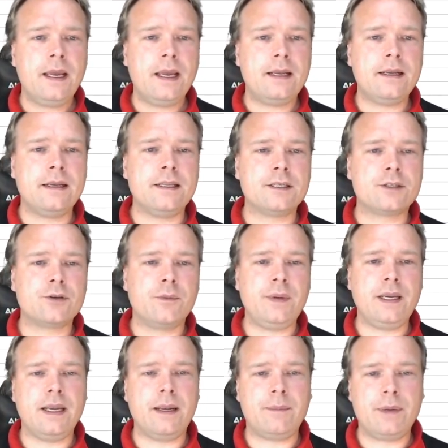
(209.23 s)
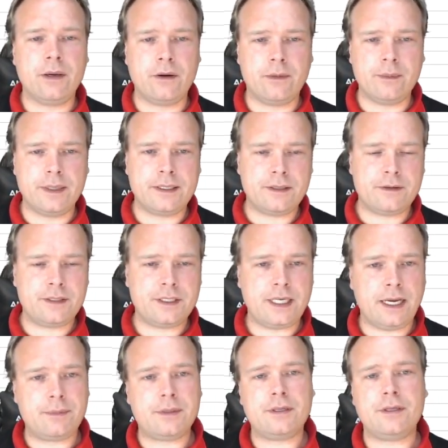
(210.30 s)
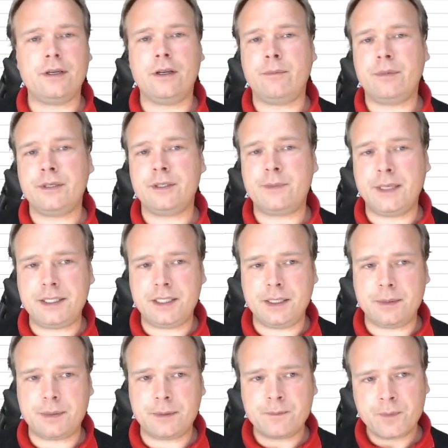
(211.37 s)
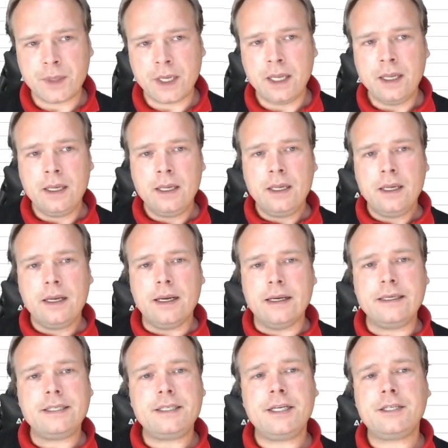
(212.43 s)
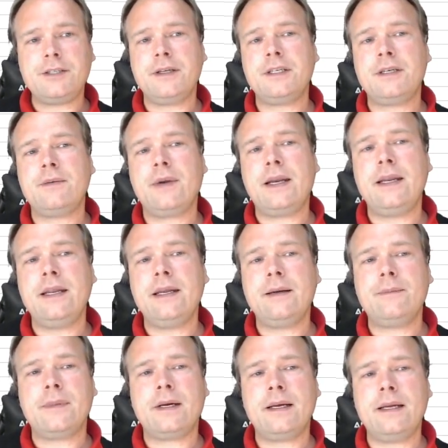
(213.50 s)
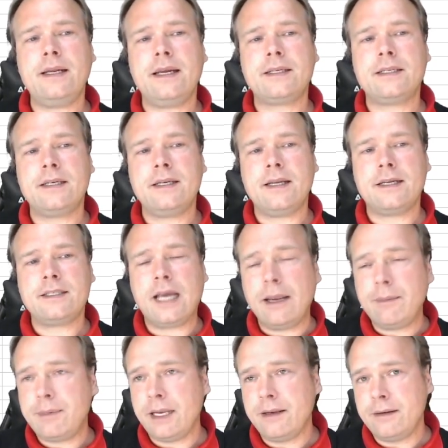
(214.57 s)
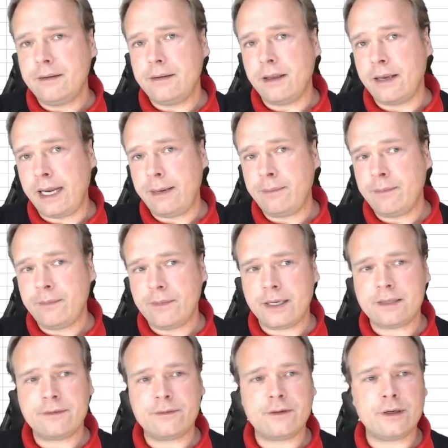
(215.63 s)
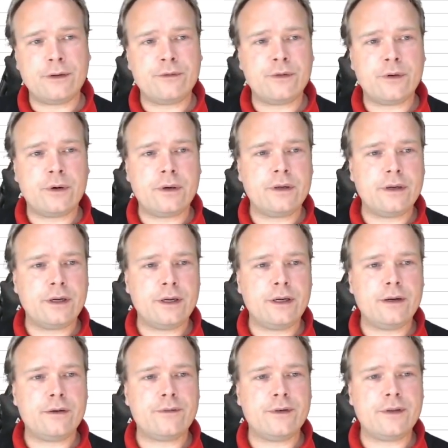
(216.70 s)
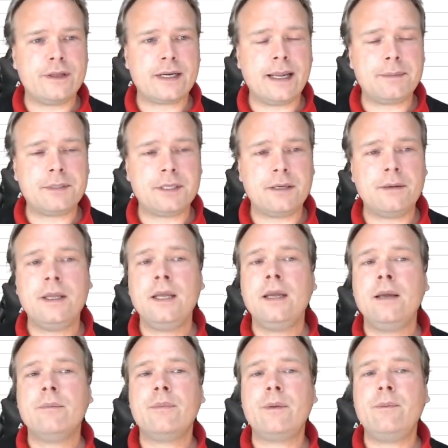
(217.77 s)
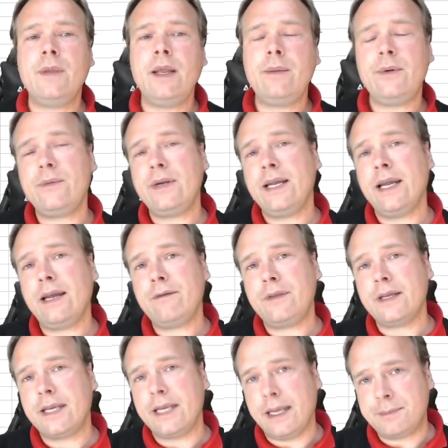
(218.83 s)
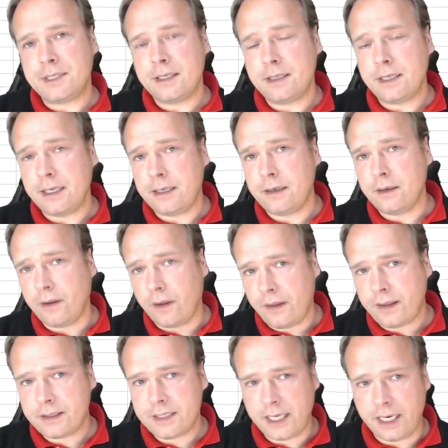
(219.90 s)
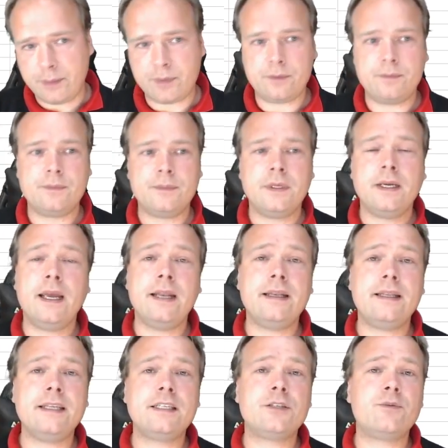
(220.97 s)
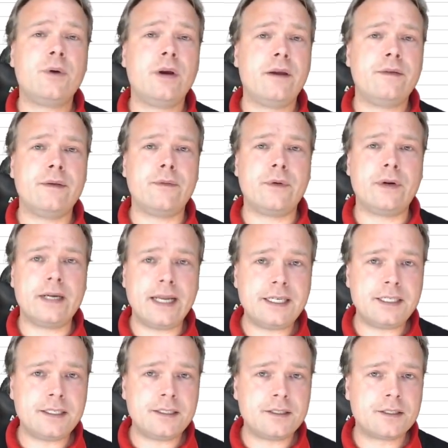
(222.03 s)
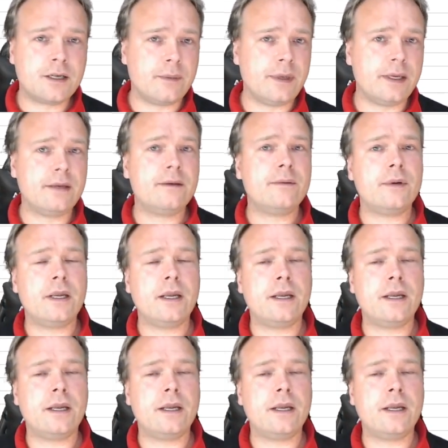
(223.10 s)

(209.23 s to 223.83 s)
and then this could be a pyramid shaped spaceship. In this situation right here, I typed in the name for the captain, but maybe we have the captain in another table, and this is where the relations come in